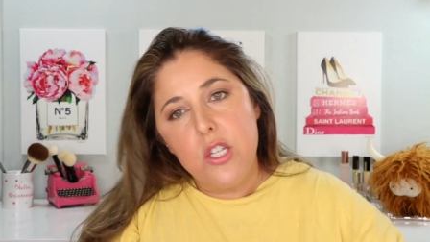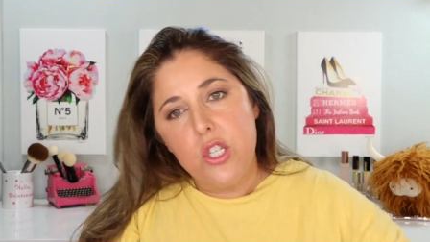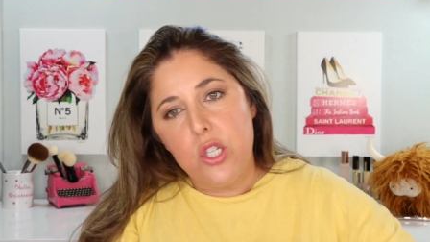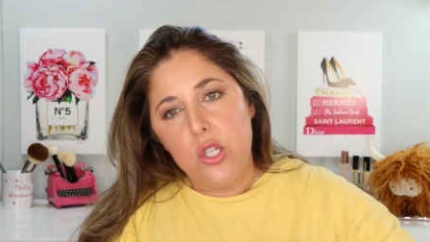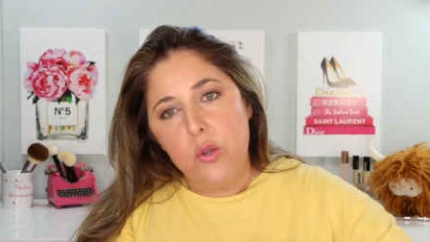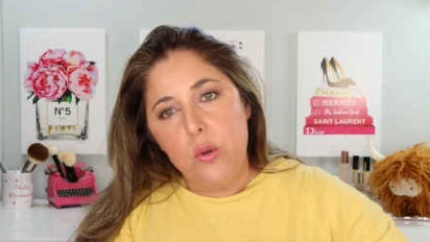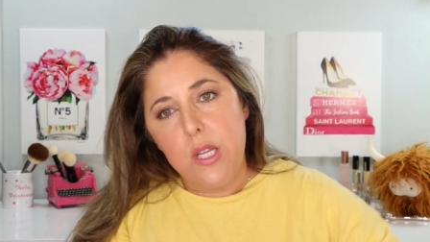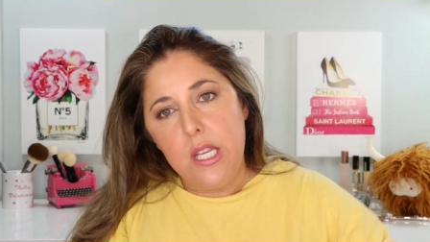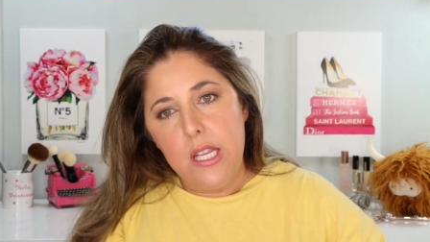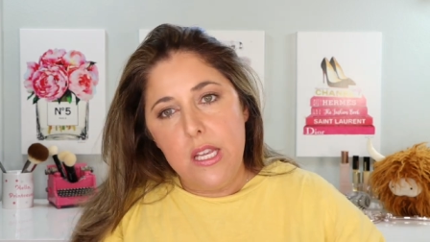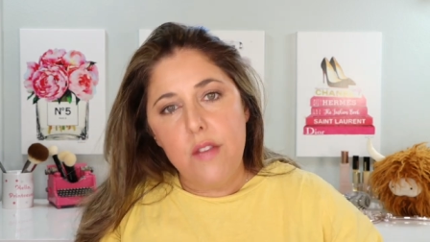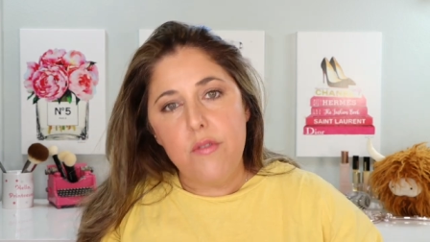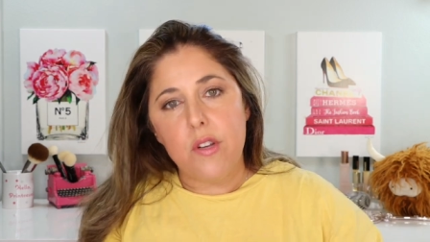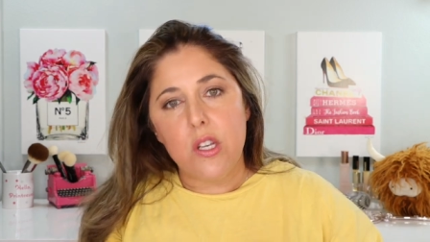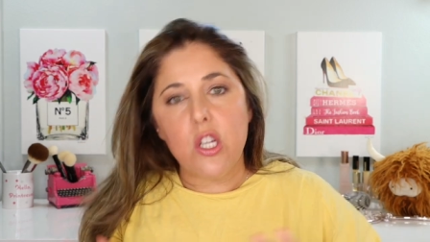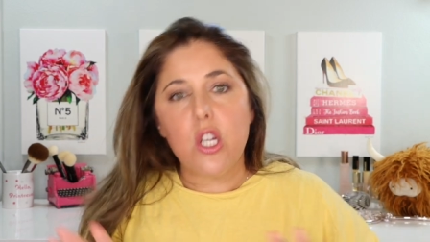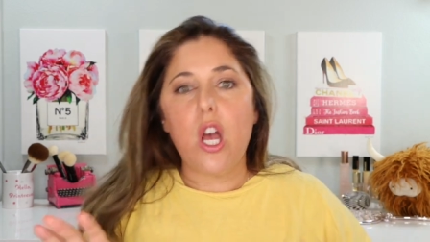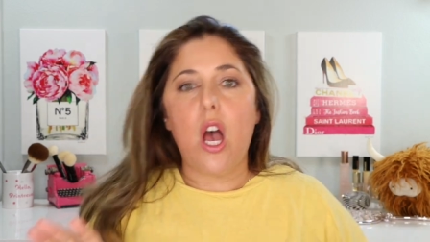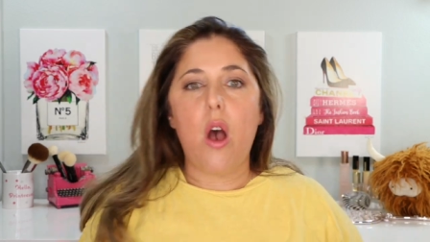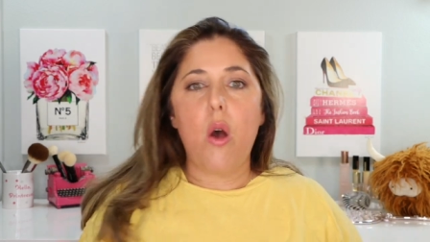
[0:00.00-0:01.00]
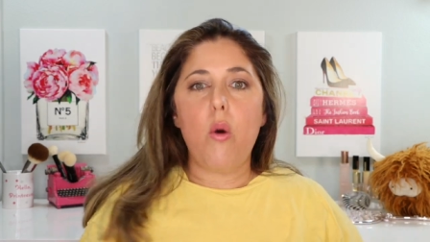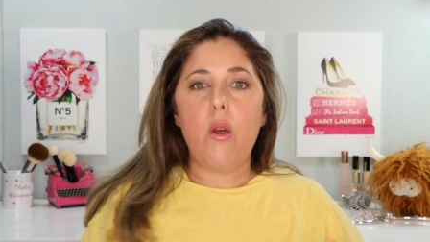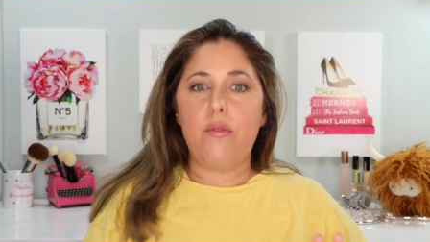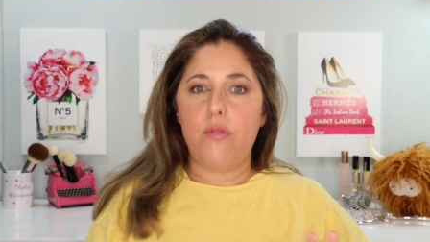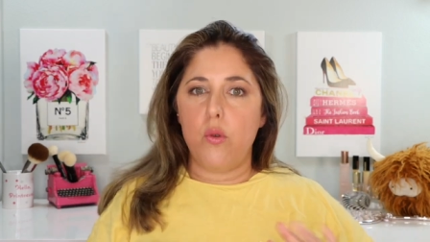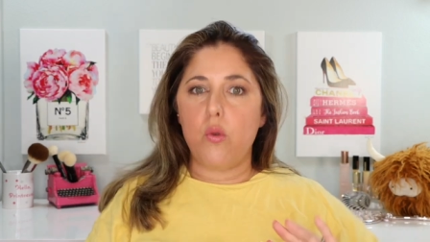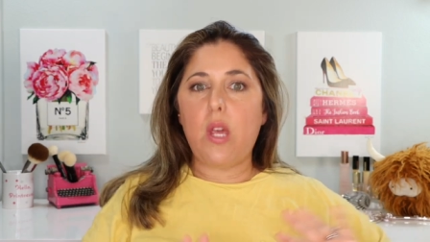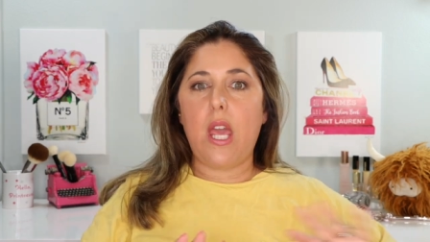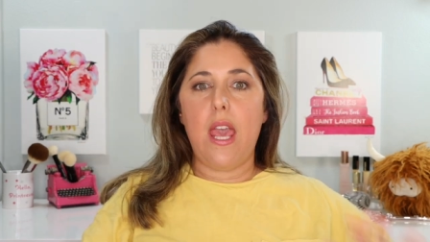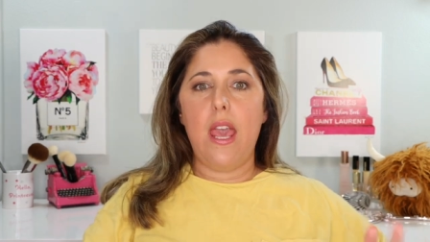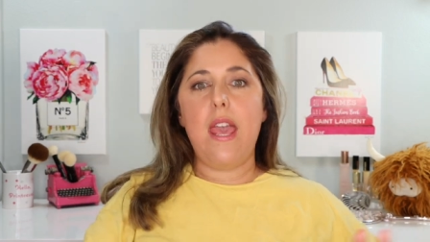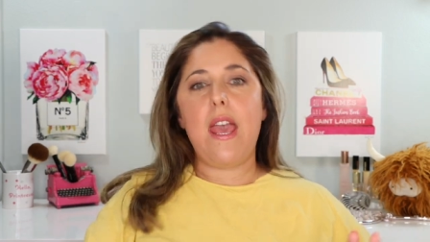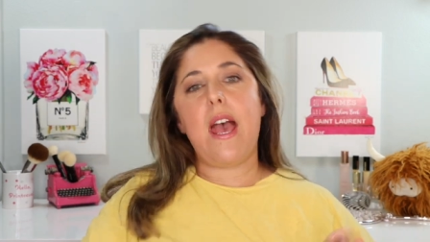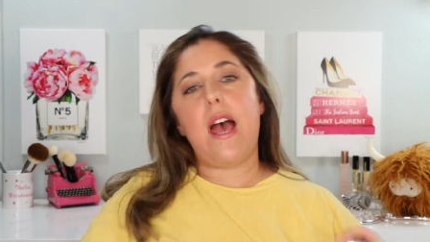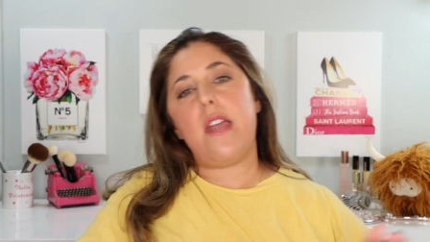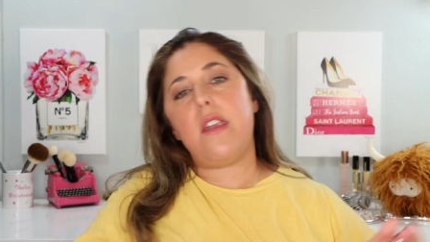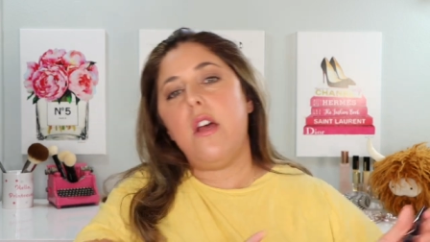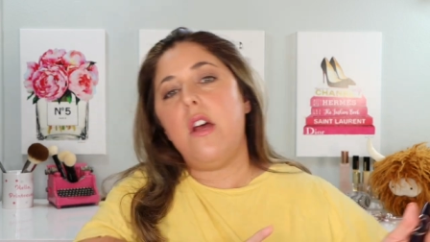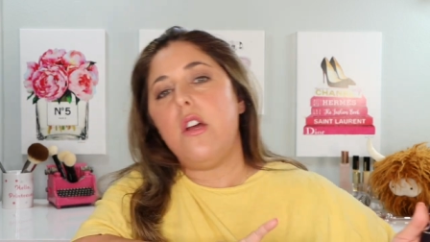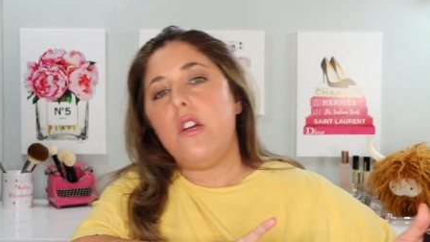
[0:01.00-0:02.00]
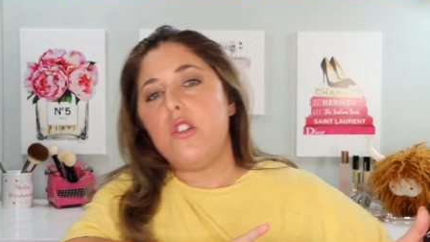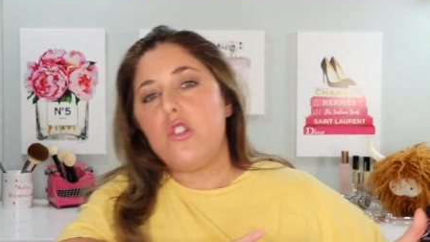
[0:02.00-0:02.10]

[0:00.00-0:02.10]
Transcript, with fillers: to even go, if you can,